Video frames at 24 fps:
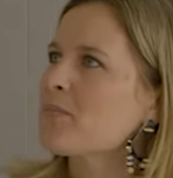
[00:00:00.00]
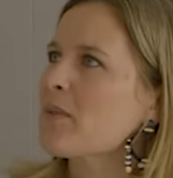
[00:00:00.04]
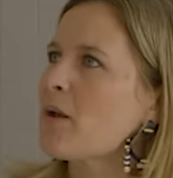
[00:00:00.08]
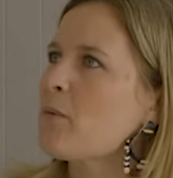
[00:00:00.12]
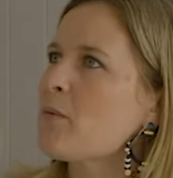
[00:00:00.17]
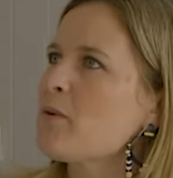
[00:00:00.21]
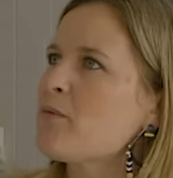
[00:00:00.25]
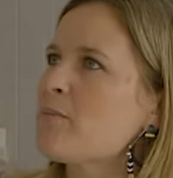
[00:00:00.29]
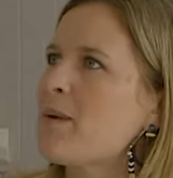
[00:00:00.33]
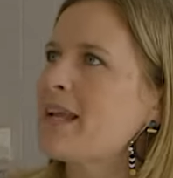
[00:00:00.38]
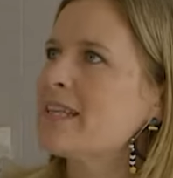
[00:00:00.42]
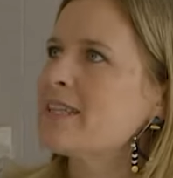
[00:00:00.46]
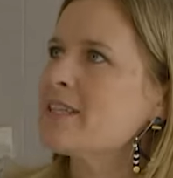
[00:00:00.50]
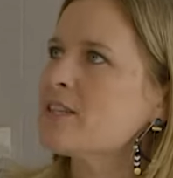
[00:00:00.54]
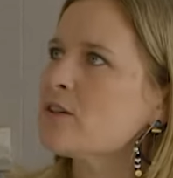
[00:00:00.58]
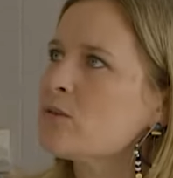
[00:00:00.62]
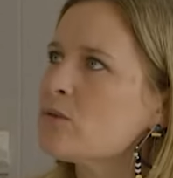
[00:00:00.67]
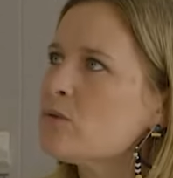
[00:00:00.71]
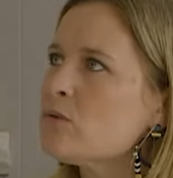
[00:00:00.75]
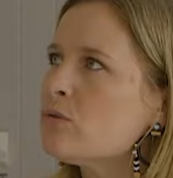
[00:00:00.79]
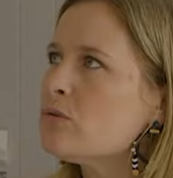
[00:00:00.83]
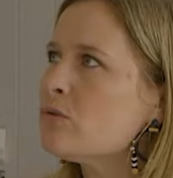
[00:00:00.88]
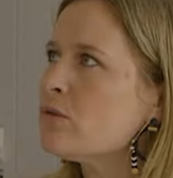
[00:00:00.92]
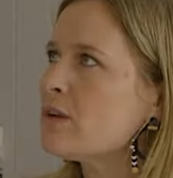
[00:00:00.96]
We painted it
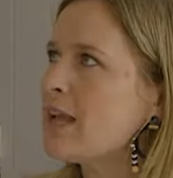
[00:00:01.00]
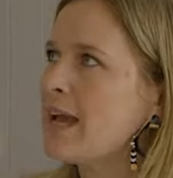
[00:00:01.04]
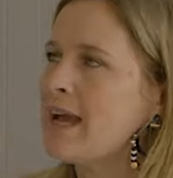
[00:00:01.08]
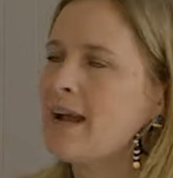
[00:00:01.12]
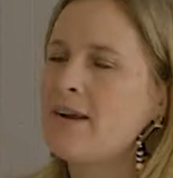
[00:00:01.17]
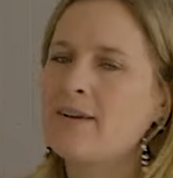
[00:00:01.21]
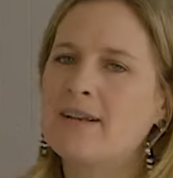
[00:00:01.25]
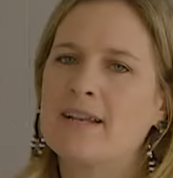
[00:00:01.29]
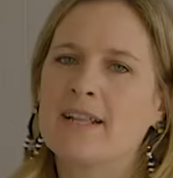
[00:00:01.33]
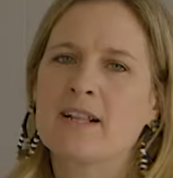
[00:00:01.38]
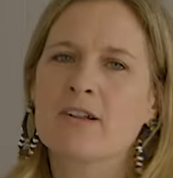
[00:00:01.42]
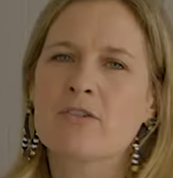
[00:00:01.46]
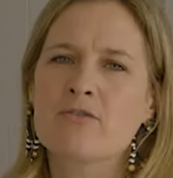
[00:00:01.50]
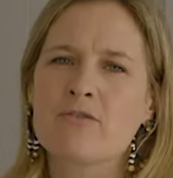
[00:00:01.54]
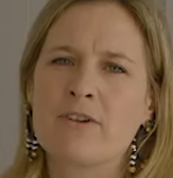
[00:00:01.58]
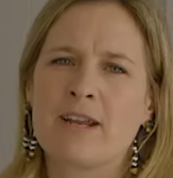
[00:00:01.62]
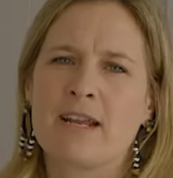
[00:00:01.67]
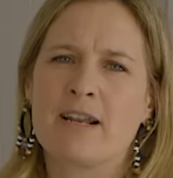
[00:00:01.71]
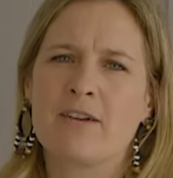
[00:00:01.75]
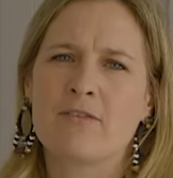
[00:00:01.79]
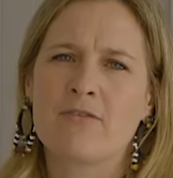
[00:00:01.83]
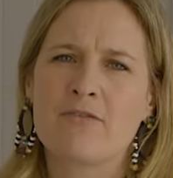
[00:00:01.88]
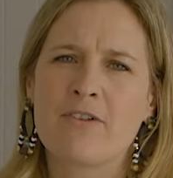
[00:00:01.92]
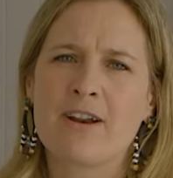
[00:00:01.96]
all out in little
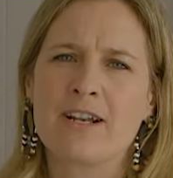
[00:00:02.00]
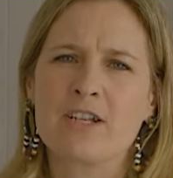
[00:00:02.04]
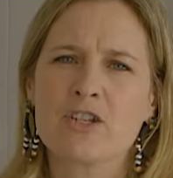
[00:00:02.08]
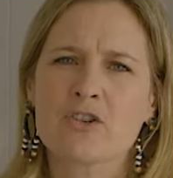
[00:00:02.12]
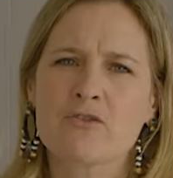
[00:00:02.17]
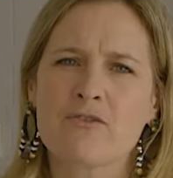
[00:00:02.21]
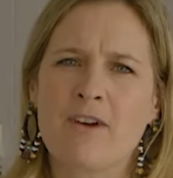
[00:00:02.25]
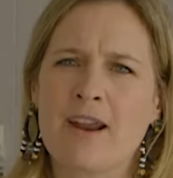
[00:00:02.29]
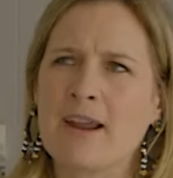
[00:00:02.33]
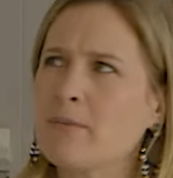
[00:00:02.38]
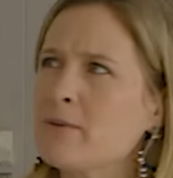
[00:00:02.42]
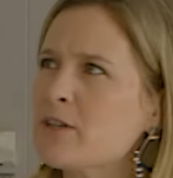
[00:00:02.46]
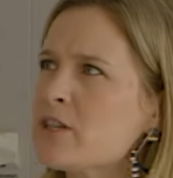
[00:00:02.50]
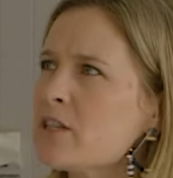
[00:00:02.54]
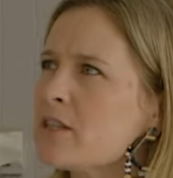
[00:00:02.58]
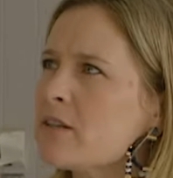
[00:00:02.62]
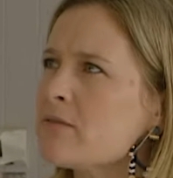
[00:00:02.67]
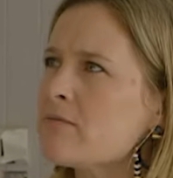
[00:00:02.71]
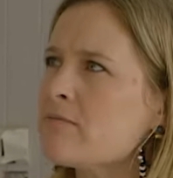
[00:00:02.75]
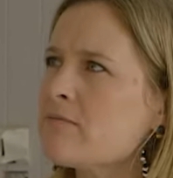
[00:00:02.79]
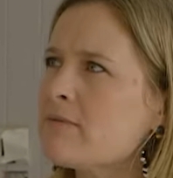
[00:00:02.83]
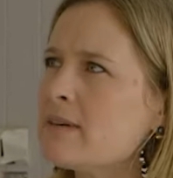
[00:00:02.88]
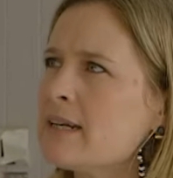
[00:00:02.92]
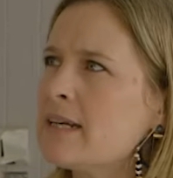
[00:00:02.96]
green French grey, which is a
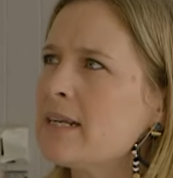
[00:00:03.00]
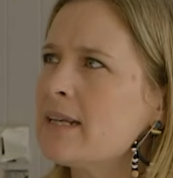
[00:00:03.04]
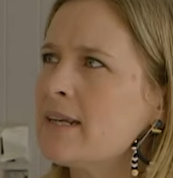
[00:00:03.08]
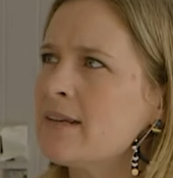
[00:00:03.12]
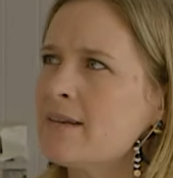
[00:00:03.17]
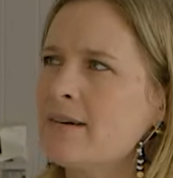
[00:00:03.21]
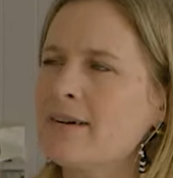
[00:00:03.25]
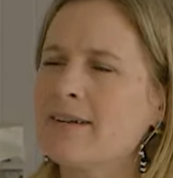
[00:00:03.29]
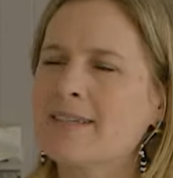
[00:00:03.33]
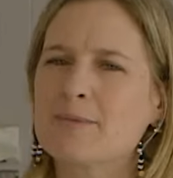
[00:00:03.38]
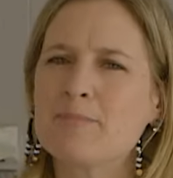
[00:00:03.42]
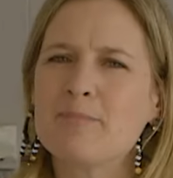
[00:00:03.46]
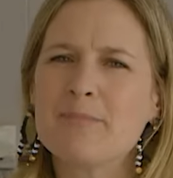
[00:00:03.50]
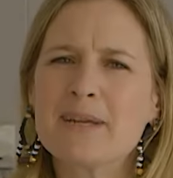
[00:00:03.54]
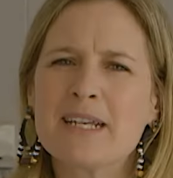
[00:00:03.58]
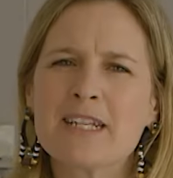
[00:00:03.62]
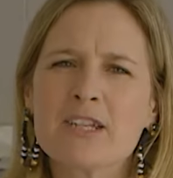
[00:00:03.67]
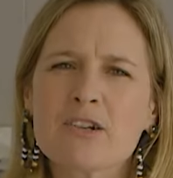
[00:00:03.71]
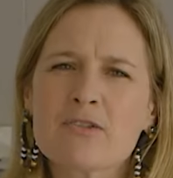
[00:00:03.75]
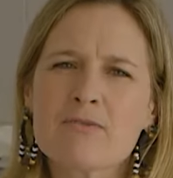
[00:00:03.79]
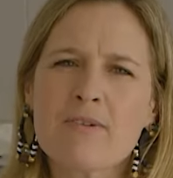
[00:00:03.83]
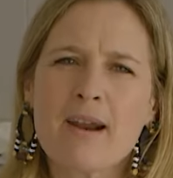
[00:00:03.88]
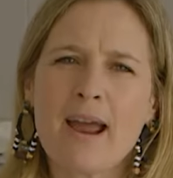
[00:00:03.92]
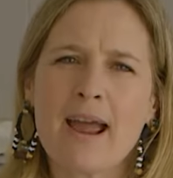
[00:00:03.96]
really nice
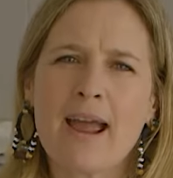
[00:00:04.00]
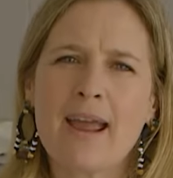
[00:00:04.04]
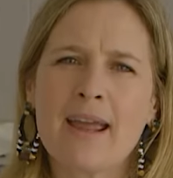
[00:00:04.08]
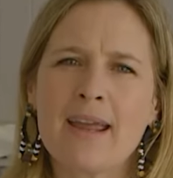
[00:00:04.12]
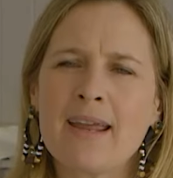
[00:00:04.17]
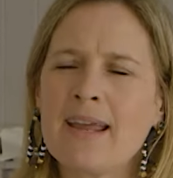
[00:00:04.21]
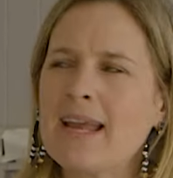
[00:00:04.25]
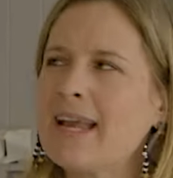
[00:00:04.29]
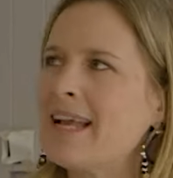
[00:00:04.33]
mid-grey.